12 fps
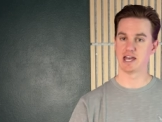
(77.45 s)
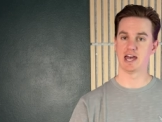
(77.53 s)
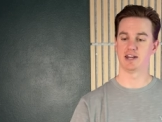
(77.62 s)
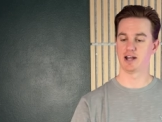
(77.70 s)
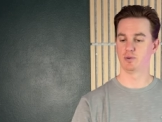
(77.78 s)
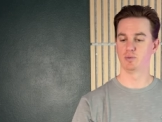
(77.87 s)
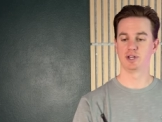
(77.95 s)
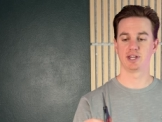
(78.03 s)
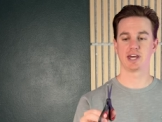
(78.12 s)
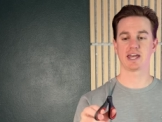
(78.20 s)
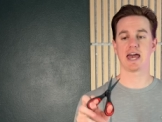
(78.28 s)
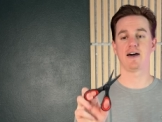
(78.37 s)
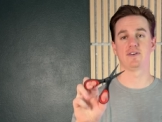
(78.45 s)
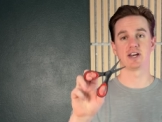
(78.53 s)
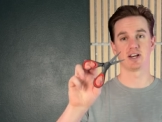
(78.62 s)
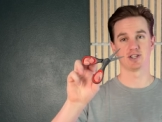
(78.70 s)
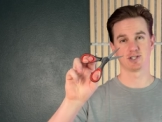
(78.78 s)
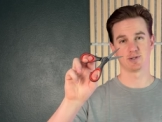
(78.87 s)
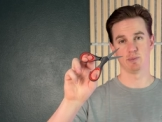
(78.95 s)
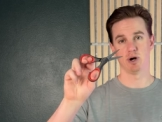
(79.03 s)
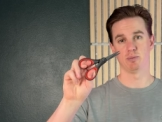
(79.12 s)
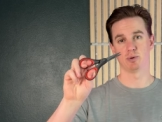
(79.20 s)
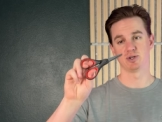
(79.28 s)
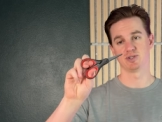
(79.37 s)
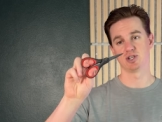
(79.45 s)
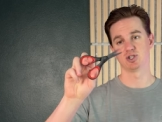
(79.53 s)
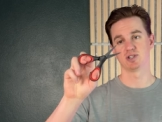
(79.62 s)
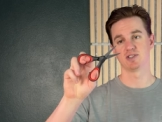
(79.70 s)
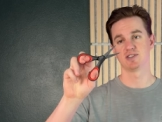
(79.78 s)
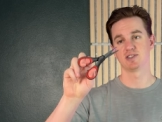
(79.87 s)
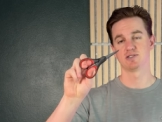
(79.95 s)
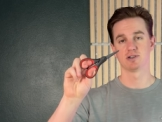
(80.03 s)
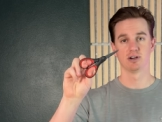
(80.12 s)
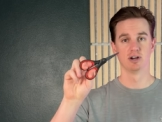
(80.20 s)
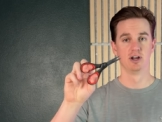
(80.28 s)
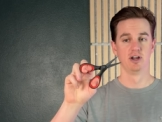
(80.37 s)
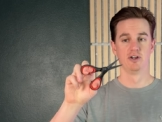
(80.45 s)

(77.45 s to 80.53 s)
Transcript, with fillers: And I really like having a small precision scissor